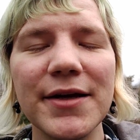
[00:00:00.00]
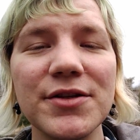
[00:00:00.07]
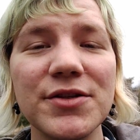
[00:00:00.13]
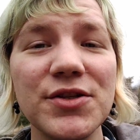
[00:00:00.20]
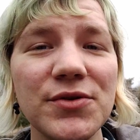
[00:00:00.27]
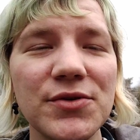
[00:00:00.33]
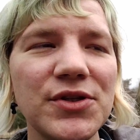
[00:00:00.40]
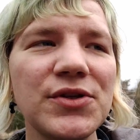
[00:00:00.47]

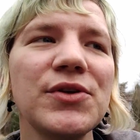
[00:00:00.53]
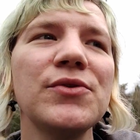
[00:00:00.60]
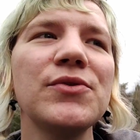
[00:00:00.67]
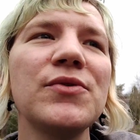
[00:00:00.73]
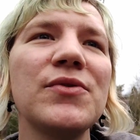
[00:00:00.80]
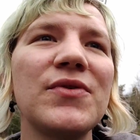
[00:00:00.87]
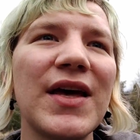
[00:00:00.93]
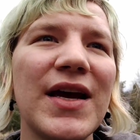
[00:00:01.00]
due
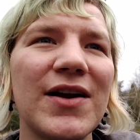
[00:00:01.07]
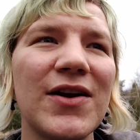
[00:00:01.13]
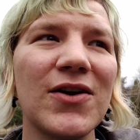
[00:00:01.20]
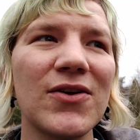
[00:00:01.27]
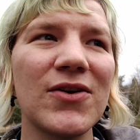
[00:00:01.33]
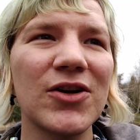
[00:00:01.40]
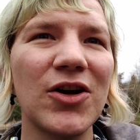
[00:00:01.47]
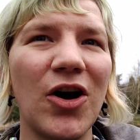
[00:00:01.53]
to
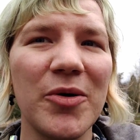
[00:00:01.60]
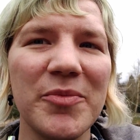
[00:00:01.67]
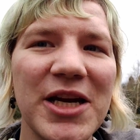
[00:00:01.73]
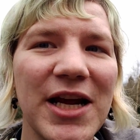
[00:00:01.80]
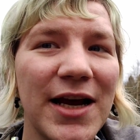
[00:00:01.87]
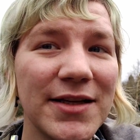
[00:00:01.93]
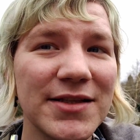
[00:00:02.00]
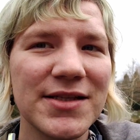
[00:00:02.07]
their common
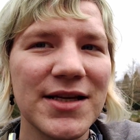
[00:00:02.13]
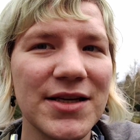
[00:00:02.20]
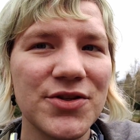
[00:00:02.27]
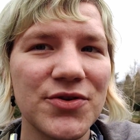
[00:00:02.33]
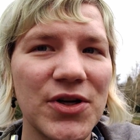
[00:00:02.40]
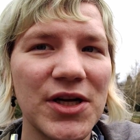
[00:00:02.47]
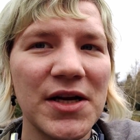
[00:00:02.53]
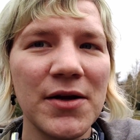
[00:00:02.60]

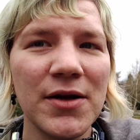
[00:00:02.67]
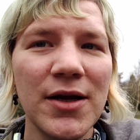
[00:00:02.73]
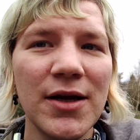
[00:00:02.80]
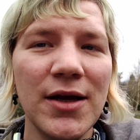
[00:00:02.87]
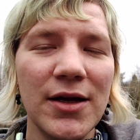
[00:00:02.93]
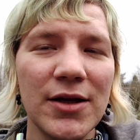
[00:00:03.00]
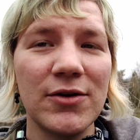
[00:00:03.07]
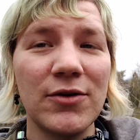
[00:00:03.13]
ancestry.
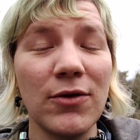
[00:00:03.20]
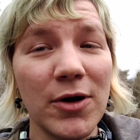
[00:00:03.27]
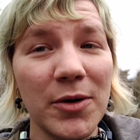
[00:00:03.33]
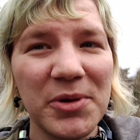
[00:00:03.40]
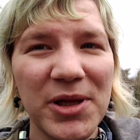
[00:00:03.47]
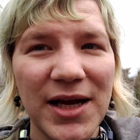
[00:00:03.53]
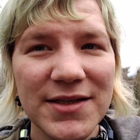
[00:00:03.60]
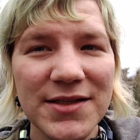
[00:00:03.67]

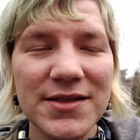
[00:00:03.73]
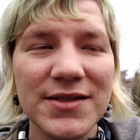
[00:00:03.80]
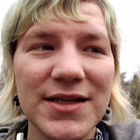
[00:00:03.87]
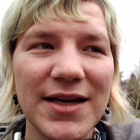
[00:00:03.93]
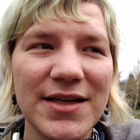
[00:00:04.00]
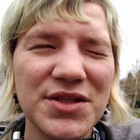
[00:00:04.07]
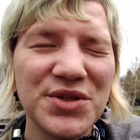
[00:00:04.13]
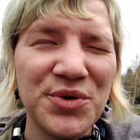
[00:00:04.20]
Chloroplasts,
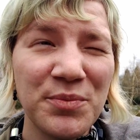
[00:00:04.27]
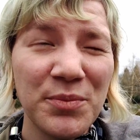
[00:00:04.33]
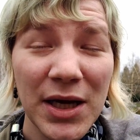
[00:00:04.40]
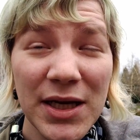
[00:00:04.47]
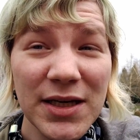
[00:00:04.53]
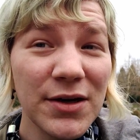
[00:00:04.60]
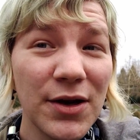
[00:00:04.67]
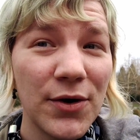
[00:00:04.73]
as you
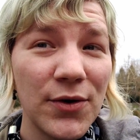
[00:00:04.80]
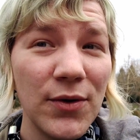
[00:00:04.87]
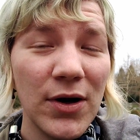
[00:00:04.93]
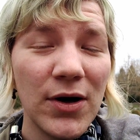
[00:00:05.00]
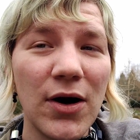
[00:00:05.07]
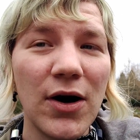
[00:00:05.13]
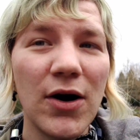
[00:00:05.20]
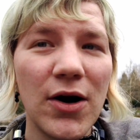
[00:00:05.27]
might know,
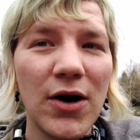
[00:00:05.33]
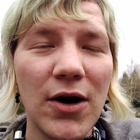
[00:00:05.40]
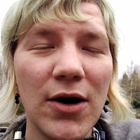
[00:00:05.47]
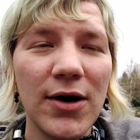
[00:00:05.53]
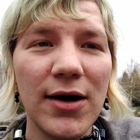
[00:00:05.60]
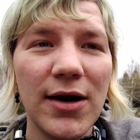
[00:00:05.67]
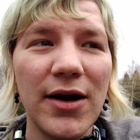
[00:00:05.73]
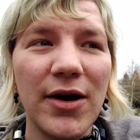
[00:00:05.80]

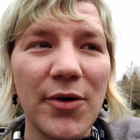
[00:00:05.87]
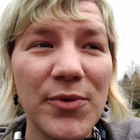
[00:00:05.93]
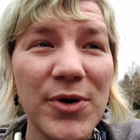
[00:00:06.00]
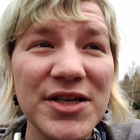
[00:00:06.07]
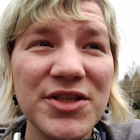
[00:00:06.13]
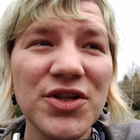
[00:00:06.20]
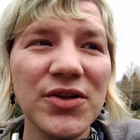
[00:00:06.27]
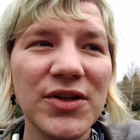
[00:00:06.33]
are
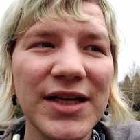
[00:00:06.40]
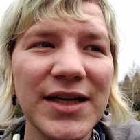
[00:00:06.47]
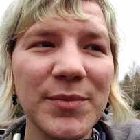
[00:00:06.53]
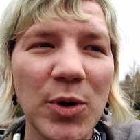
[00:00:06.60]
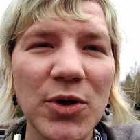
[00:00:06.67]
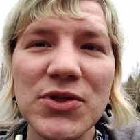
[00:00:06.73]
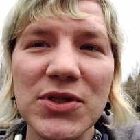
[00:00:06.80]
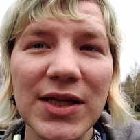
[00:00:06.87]
originally
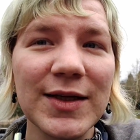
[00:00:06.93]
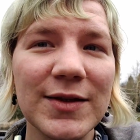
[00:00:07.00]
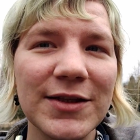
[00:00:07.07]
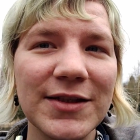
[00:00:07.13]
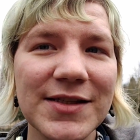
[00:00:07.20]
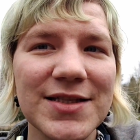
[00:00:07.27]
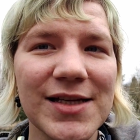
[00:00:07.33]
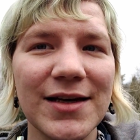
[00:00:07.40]
most likely
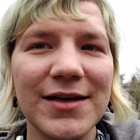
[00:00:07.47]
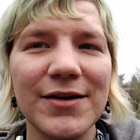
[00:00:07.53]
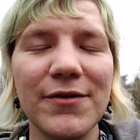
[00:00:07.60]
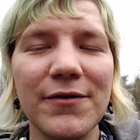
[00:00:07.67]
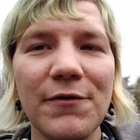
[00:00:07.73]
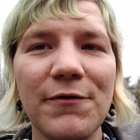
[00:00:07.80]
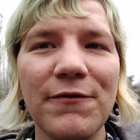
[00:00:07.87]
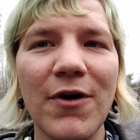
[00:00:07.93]
descended
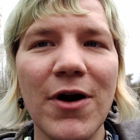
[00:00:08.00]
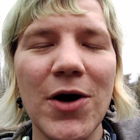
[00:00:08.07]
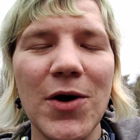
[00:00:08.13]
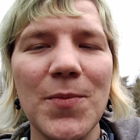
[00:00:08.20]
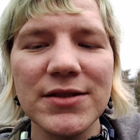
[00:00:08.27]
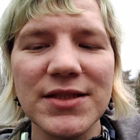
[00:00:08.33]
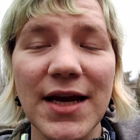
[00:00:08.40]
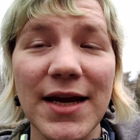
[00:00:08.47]

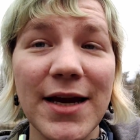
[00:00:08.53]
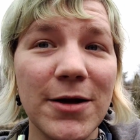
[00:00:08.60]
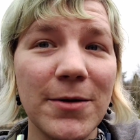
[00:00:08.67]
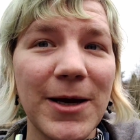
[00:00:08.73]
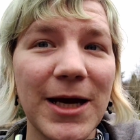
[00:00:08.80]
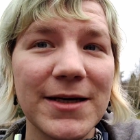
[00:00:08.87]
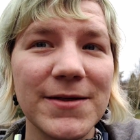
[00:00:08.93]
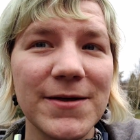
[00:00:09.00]
from
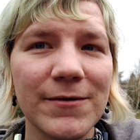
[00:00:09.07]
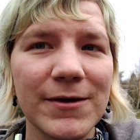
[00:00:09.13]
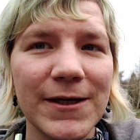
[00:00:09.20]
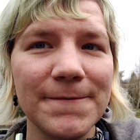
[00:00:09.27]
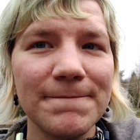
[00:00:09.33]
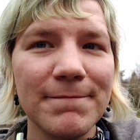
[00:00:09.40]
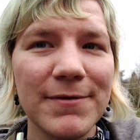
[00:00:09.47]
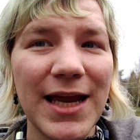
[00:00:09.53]

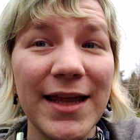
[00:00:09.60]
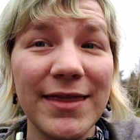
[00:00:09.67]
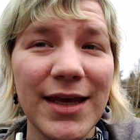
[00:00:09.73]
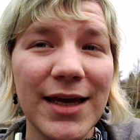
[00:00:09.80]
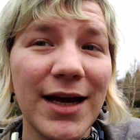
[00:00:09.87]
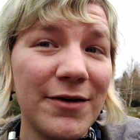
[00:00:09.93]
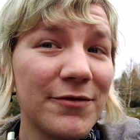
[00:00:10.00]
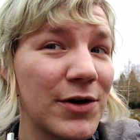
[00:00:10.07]
cyanobacteria, and
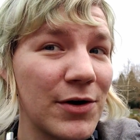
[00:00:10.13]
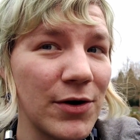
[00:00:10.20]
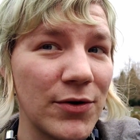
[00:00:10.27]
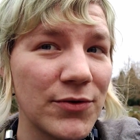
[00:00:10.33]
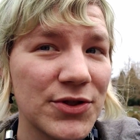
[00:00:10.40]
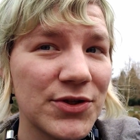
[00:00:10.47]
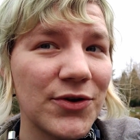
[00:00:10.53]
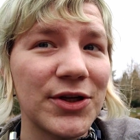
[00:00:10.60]
they have their
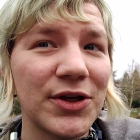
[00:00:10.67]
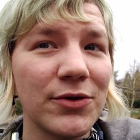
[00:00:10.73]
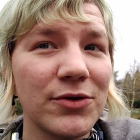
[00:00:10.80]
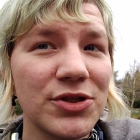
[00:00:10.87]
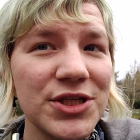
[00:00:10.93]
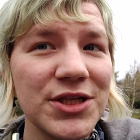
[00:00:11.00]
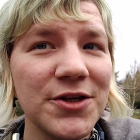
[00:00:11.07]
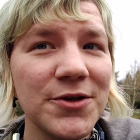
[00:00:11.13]
own circular
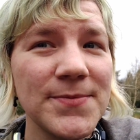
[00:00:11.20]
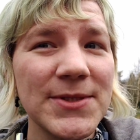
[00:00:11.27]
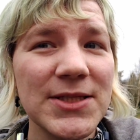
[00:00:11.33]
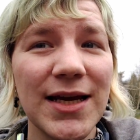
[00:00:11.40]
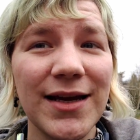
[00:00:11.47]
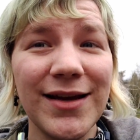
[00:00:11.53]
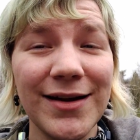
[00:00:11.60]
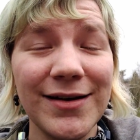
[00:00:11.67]
genomes,
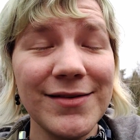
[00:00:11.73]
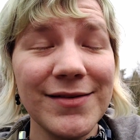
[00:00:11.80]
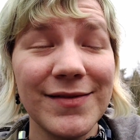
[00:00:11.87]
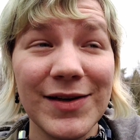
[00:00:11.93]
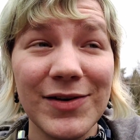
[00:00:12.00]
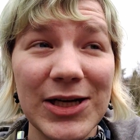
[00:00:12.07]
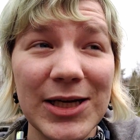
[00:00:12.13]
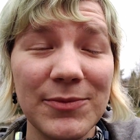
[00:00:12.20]
and
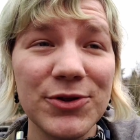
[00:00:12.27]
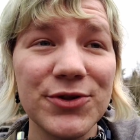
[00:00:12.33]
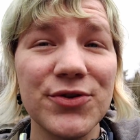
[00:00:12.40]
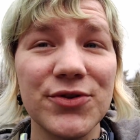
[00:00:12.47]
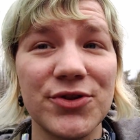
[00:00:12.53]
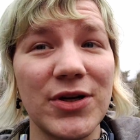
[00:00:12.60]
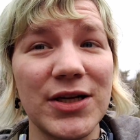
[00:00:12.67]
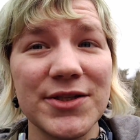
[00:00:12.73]
they're able to
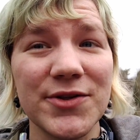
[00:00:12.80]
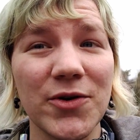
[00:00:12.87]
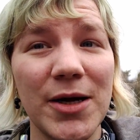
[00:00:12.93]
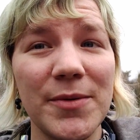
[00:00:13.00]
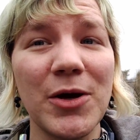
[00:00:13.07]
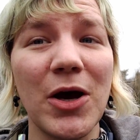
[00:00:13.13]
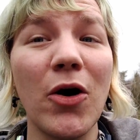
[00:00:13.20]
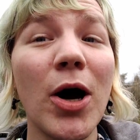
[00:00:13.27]

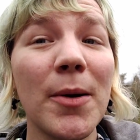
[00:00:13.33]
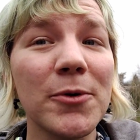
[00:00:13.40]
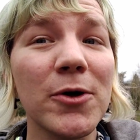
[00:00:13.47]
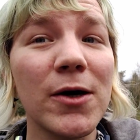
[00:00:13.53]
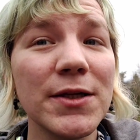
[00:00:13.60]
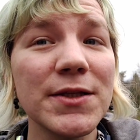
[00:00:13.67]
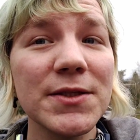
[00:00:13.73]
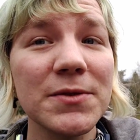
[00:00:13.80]
transcribe
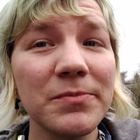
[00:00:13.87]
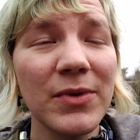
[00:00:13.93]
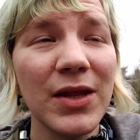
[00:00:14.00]
operons.